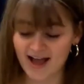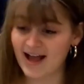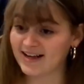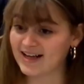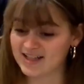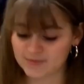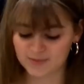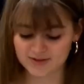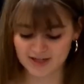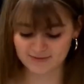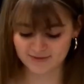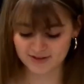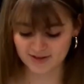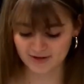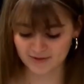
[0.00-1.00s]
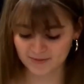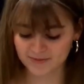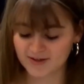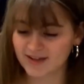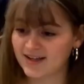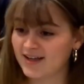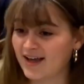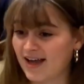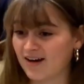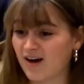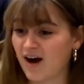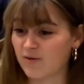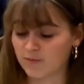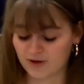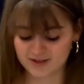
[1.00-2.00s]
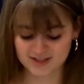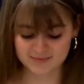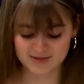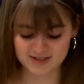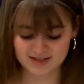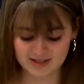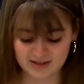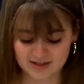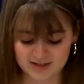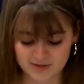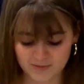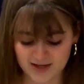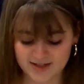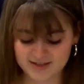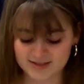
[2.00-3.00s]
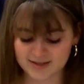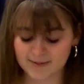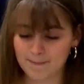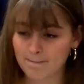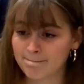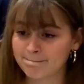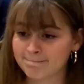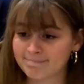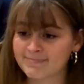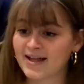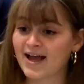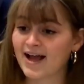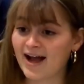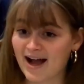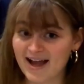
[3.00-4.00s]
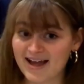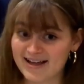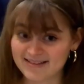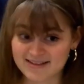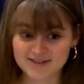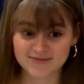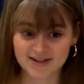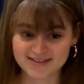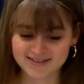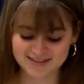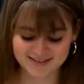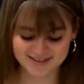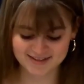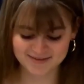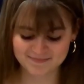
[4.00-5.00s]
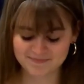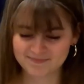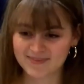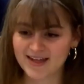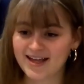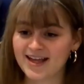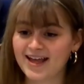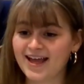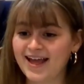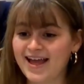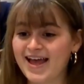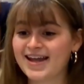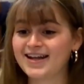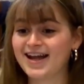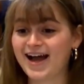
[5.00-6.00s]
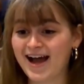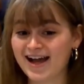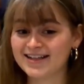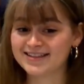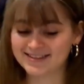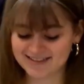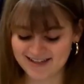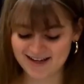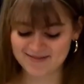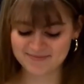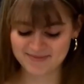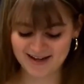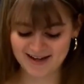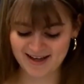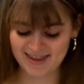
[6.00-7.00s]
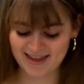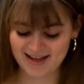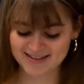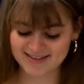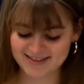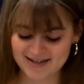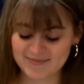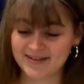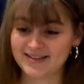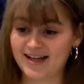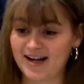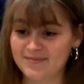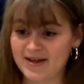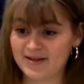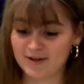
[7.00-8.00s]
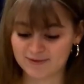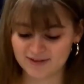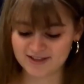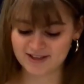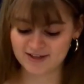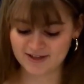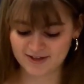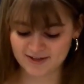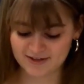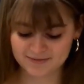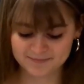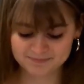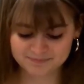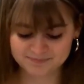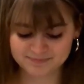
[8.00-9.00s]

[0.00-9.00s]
I guess we'll never know, and God works in mysterious ways. I hate these phrases and I stand by that statement that I made over a year ago.